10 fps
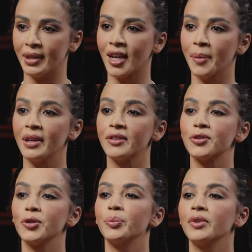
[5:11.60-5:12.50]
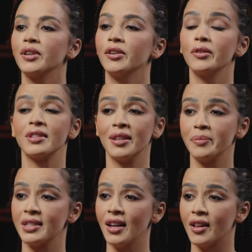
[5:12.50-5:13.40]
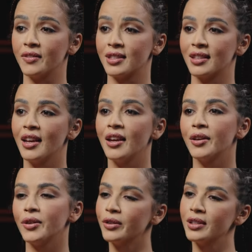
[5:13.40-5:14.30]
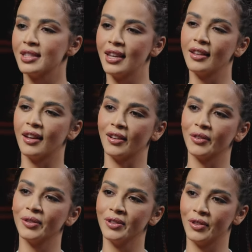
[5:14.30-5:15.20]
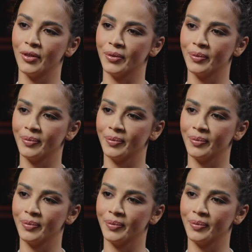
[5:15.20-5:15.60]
becoming superheroes themselves. You could say that, couldn't you?